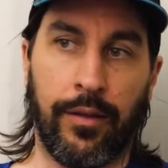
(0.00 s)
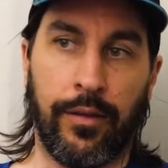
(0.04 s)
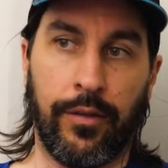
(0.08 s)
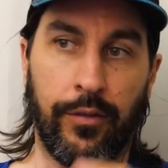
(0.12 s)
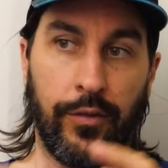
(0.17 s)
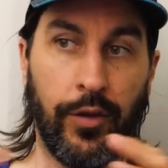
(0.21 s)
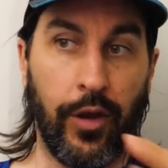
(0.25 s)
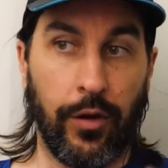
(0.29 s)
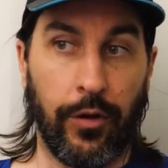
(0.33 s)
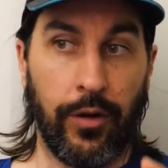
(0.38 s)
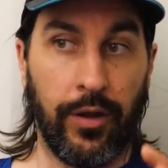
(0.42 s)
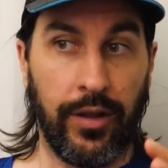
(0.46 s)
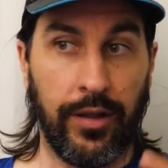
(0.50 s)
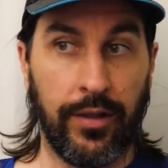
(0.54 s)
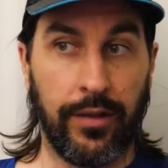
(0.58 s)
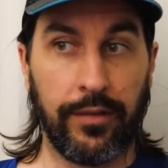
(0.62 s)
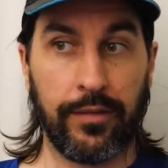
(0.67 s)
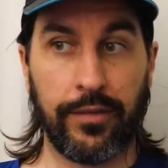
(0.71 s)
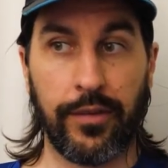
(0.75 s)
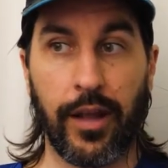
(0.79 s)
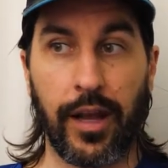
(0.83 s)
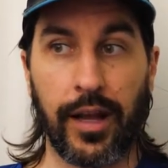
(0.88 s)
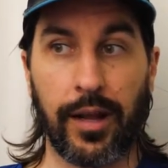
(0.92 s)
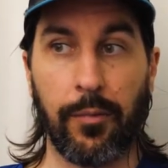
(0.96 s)
So
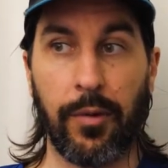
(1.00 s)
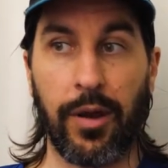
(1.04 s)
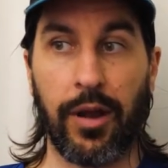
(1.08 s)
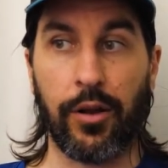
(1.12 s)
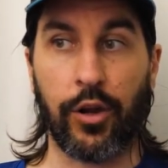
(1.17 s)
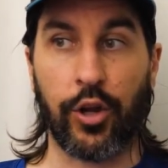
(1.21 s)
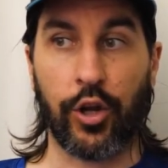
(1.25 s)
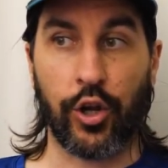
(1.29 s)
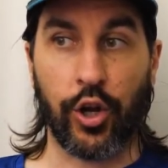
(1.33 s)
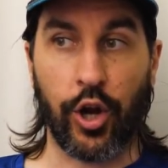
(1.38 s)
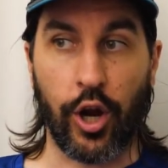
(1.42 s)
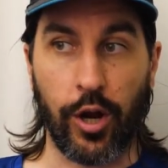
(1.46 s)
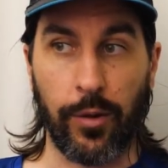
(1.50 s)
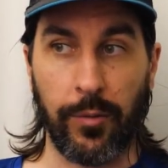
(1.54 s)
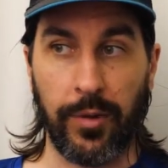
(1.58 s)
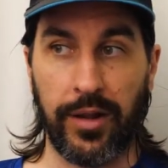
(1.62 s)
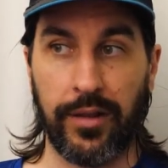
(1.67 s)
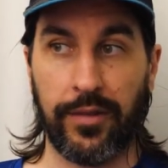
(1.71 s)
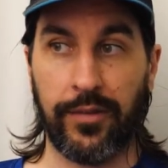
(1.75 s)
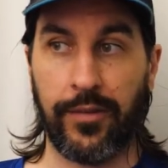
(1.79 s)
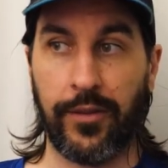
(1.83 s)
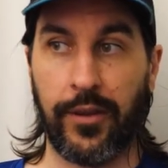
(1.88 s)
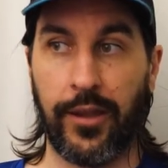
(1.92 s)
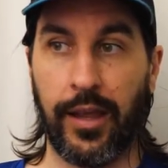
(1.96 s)
let's talk about
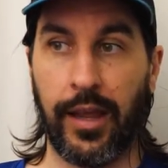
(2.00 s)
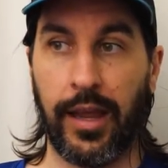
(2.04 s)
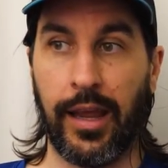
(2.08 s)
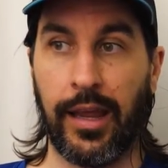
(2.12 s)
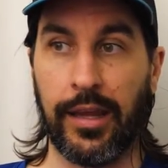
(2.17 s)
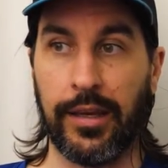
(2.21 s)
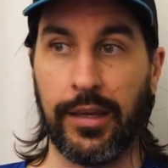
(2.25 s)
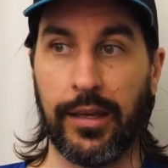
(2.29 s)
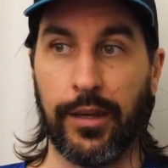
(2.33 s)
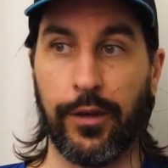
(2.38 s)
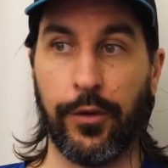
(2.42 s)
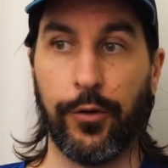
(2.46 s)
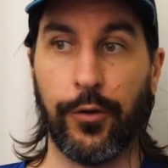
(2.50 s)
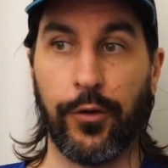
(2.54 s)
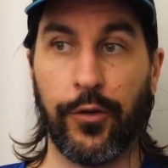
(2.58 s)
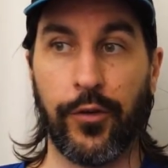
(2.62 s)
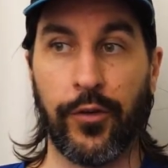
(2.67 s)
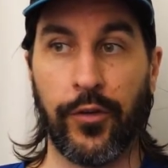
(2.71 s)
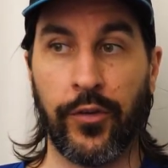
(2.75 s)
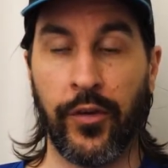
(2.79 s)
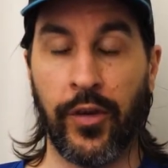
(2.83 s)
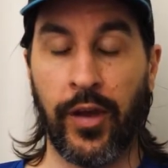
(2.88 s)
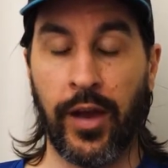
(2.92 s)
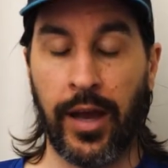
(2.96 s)
garments and
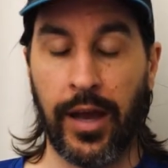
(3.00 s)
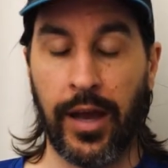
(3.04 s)
use.